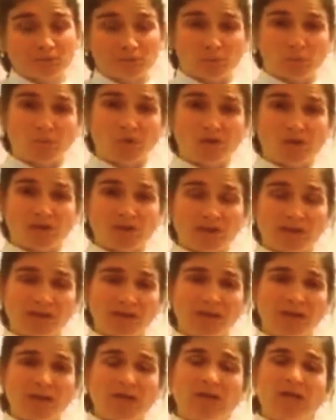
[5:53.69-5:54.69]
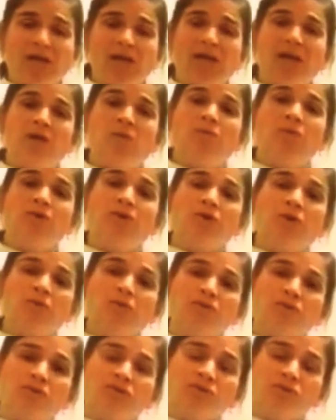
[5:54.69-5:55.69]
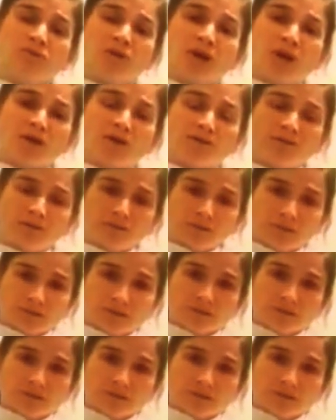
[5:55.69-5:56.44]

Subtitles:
breathing, and we're going to start